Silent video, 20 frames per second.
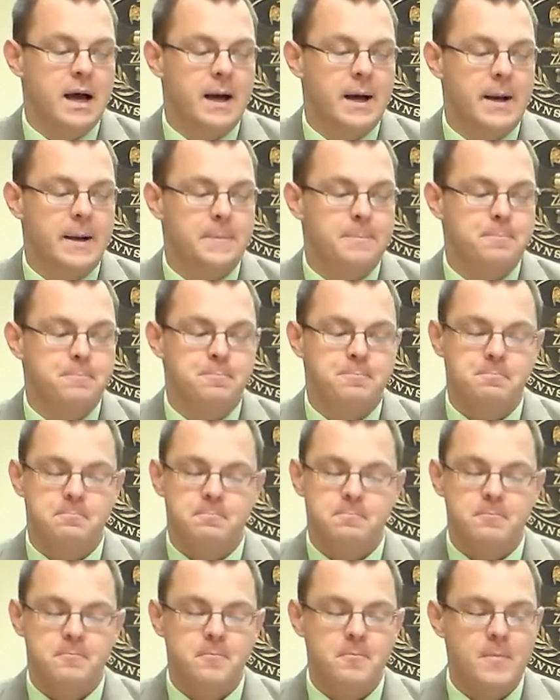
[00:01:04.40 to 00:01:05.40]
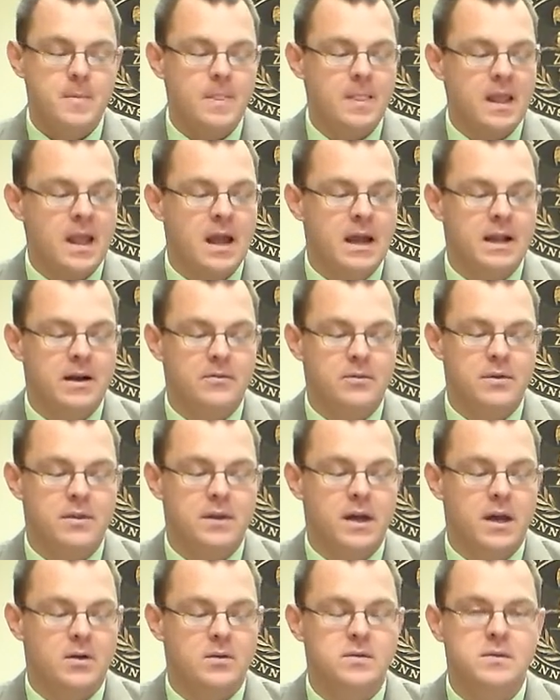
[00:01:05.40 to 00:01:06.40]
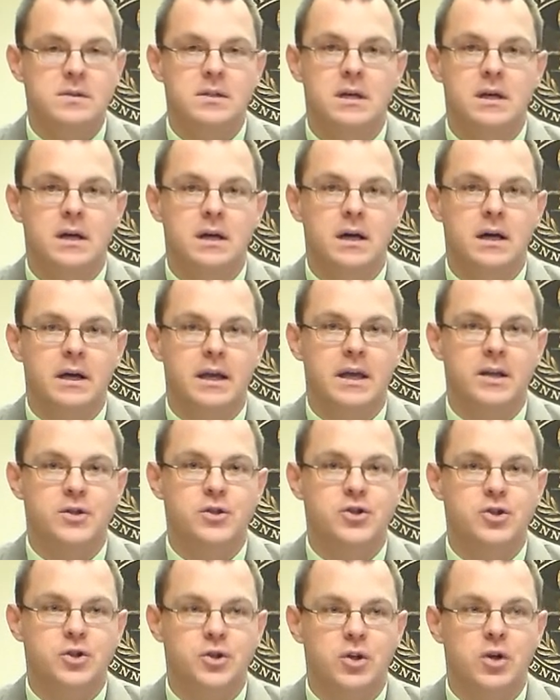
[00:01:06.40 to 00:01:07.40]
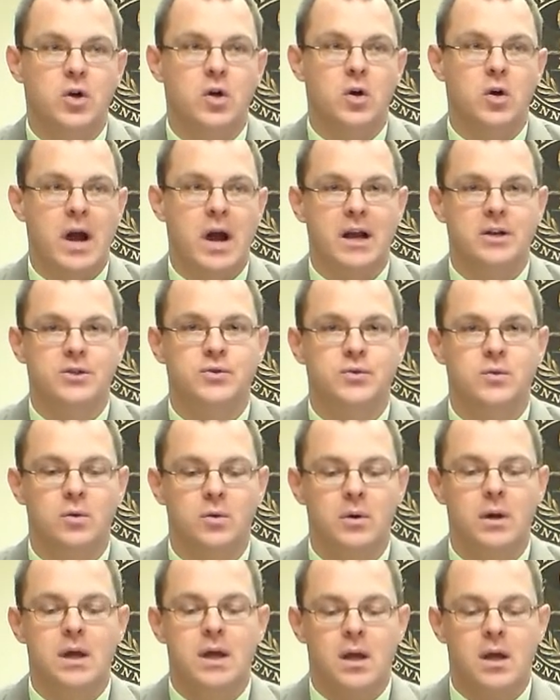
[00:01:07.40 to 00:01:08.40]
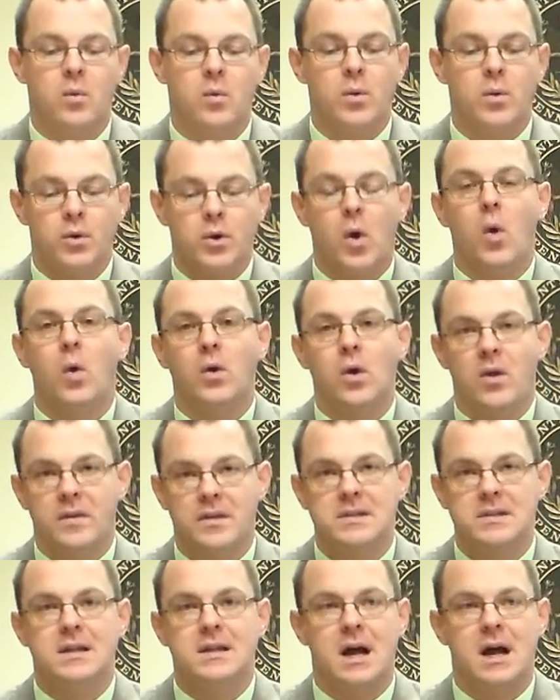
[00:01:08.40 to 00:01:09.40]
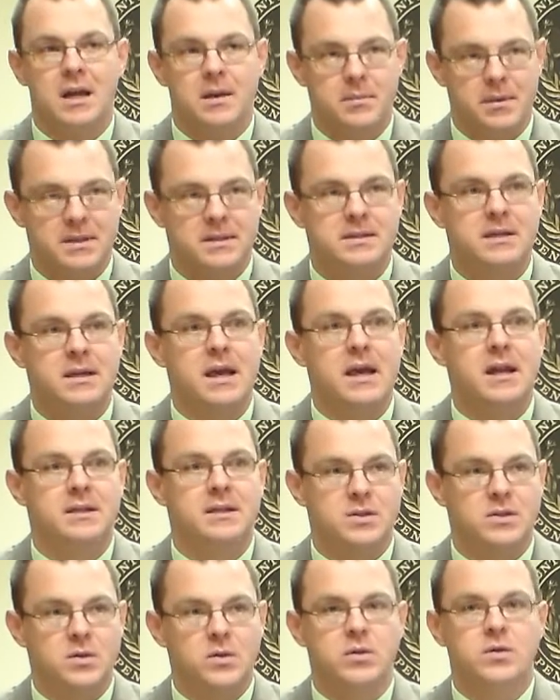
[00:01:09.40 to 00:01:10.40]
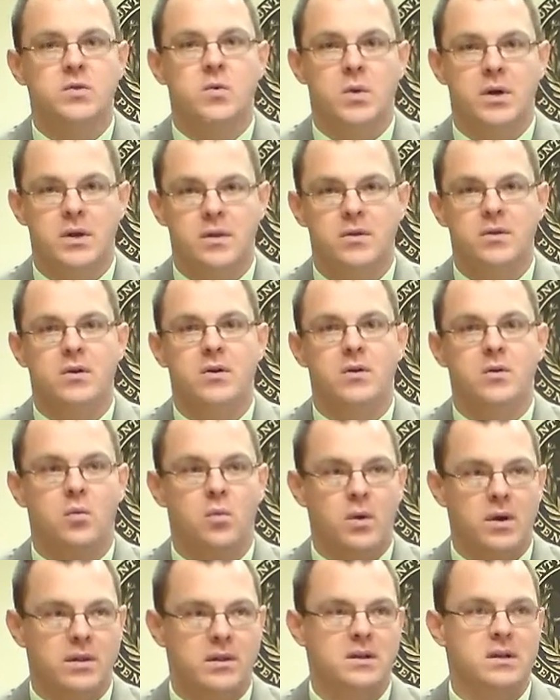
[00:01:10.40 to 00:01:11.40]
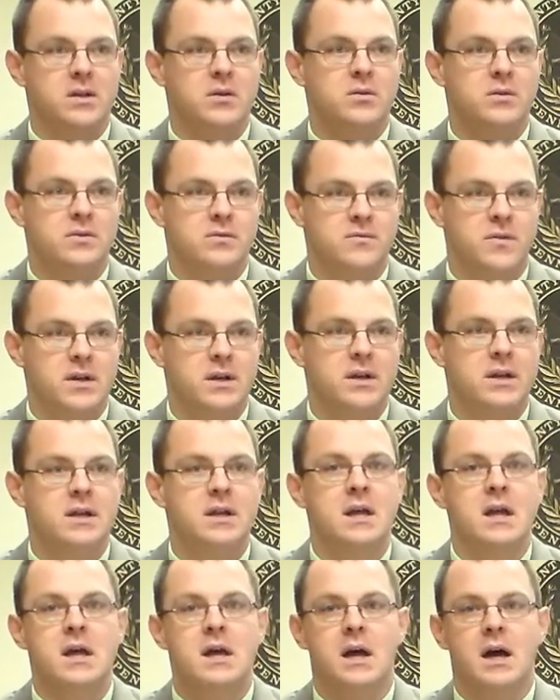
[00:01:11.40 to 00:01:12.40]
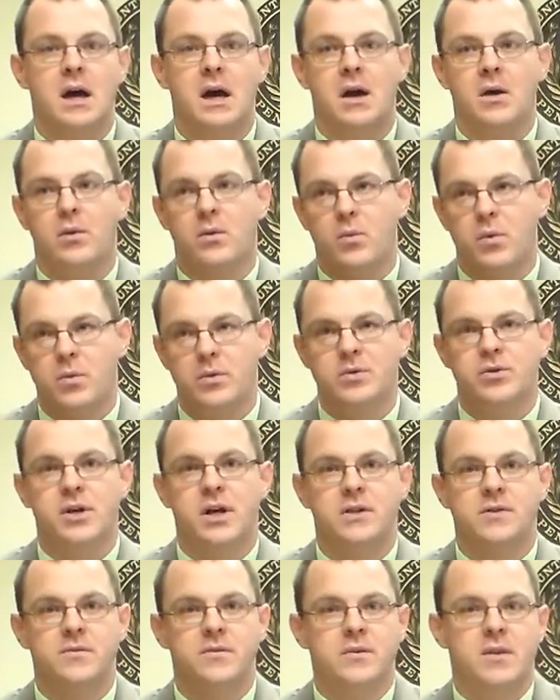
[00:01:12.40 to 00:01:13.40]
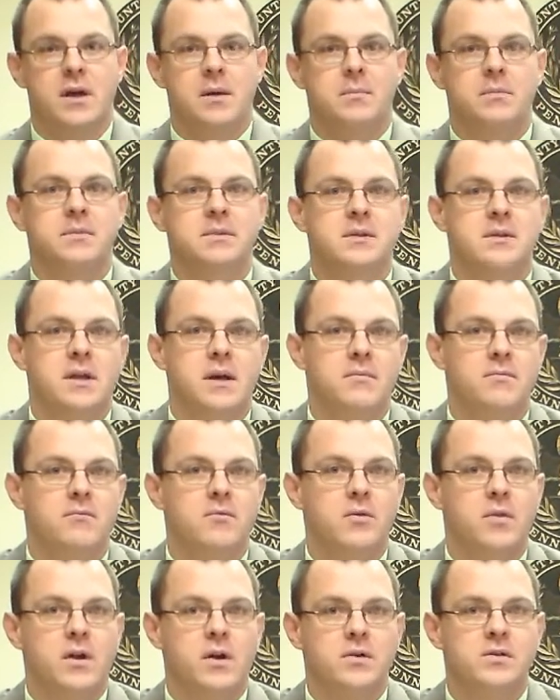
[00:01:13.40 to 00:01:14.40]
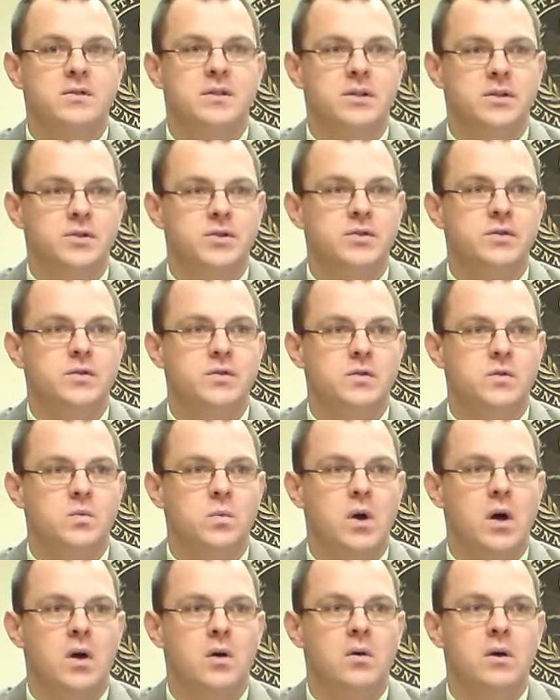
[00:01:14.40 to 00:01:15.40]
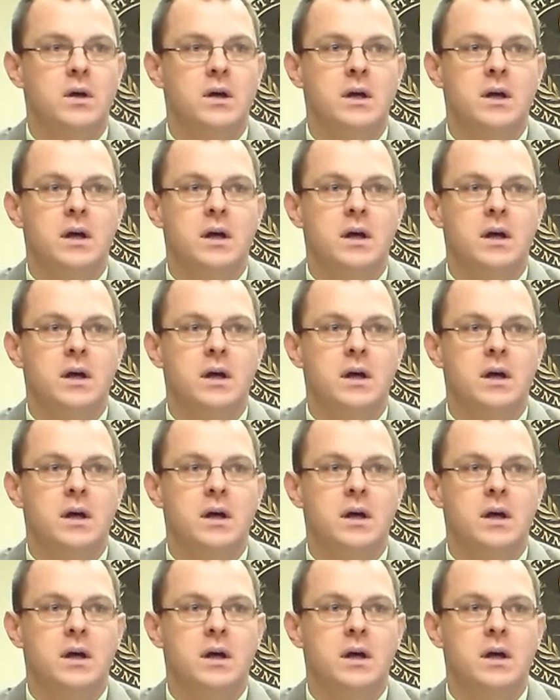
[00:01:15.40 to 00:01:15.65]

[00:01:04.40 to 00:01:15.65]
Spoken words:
And everything else, again, should occur actual. We would hold all these documents, again, until the 23rd when the deal is funded, and then we would transfer them to them for their signatures as well.